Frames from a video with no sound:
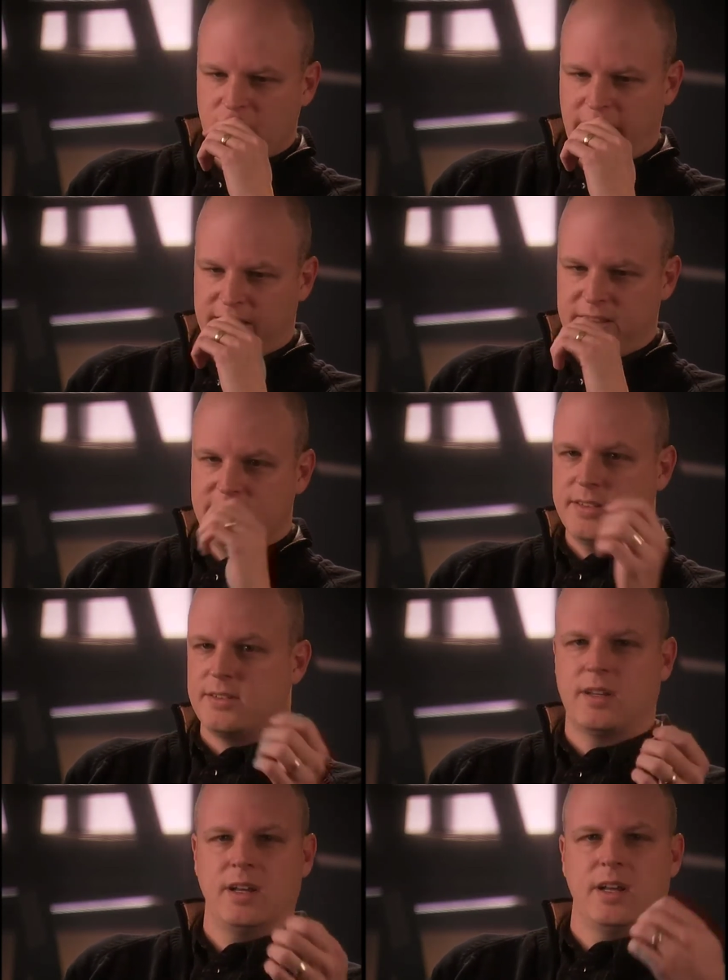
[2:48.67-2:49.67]
And this
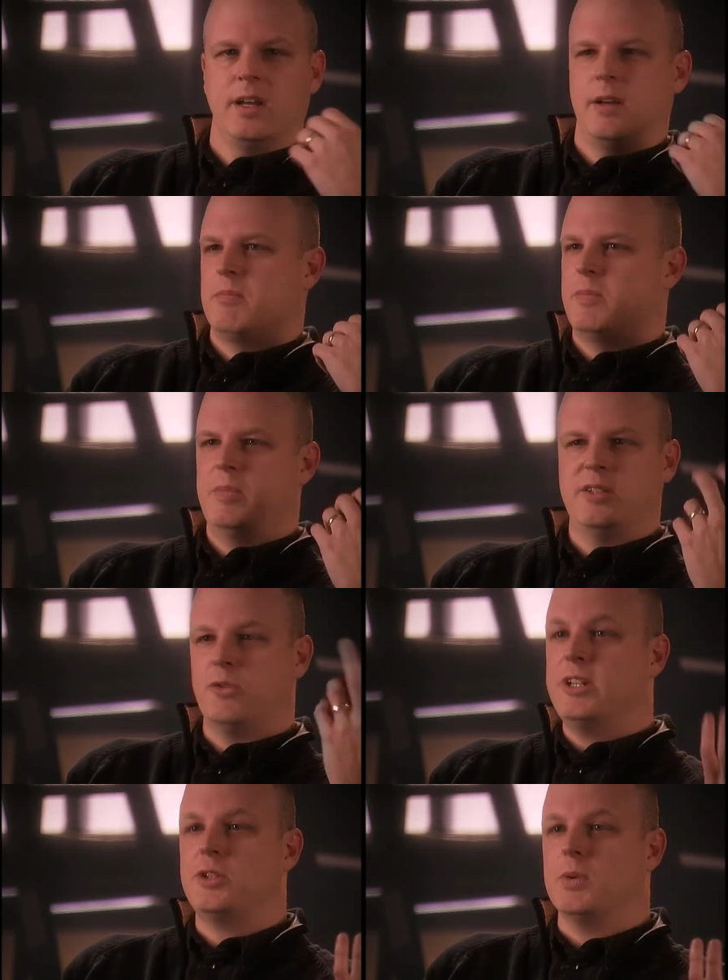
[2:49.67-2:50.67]
is, it's a
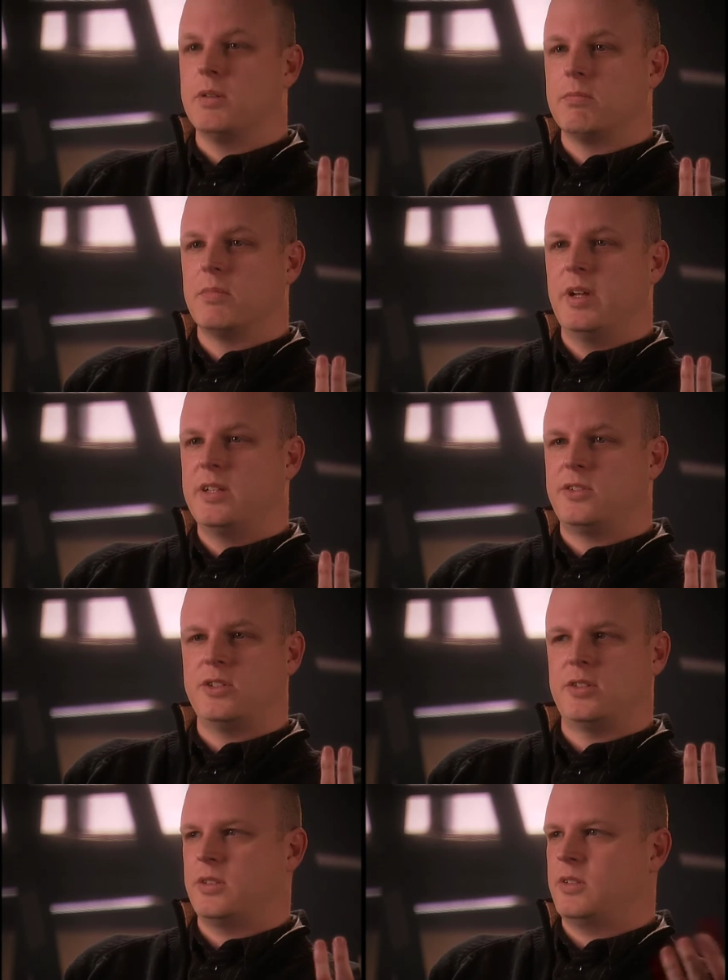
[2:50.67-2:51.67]
ritual. It's
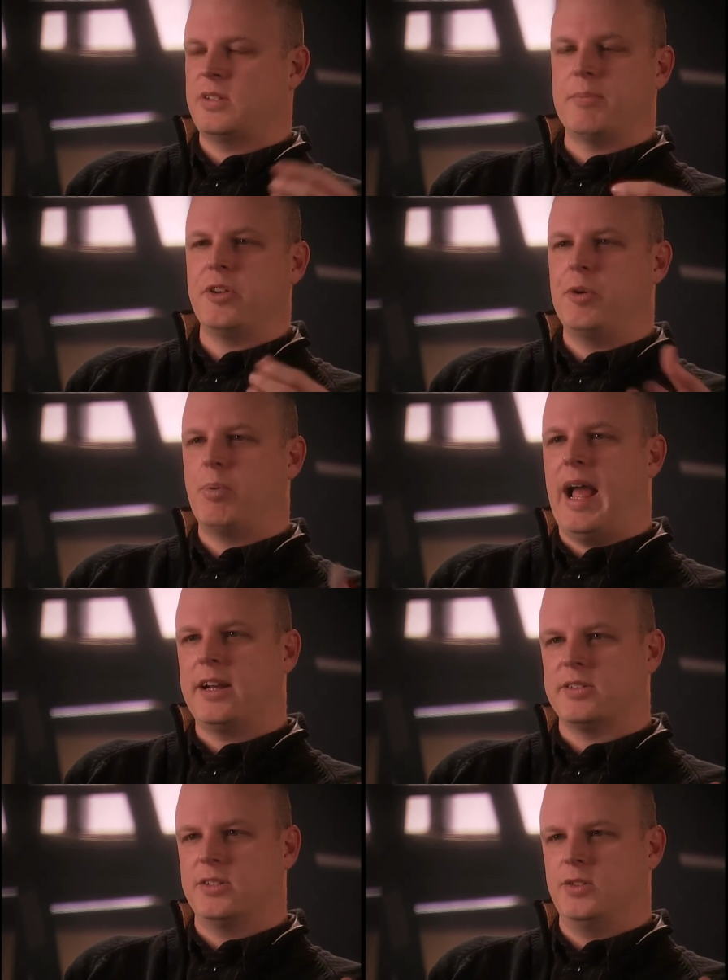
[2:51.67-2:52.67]
just a, something you
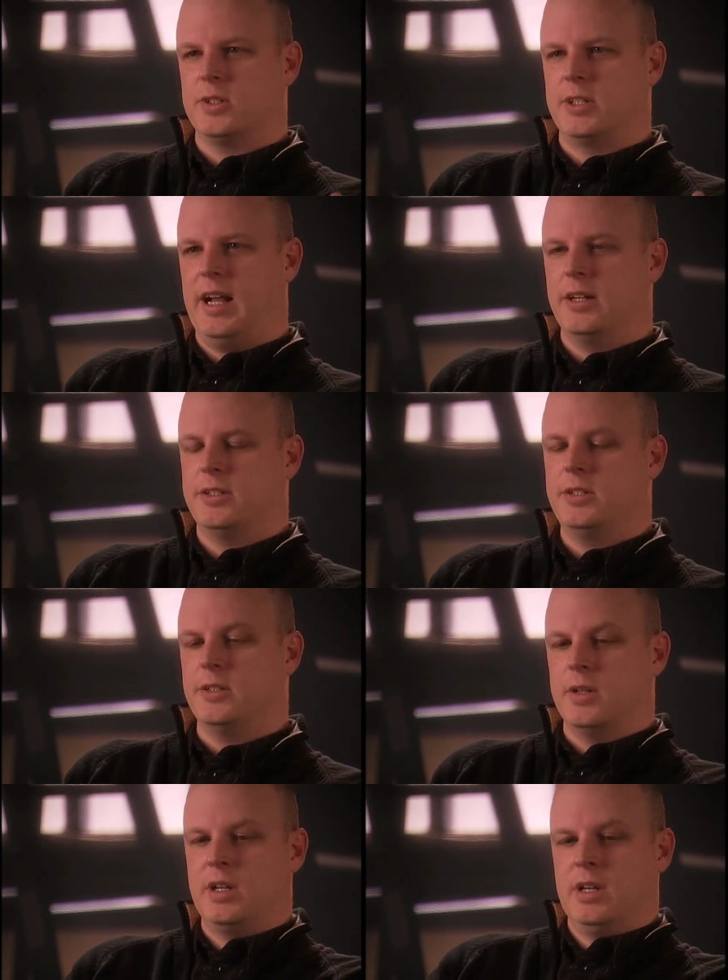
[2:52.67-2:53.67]
practice and you learn how to do.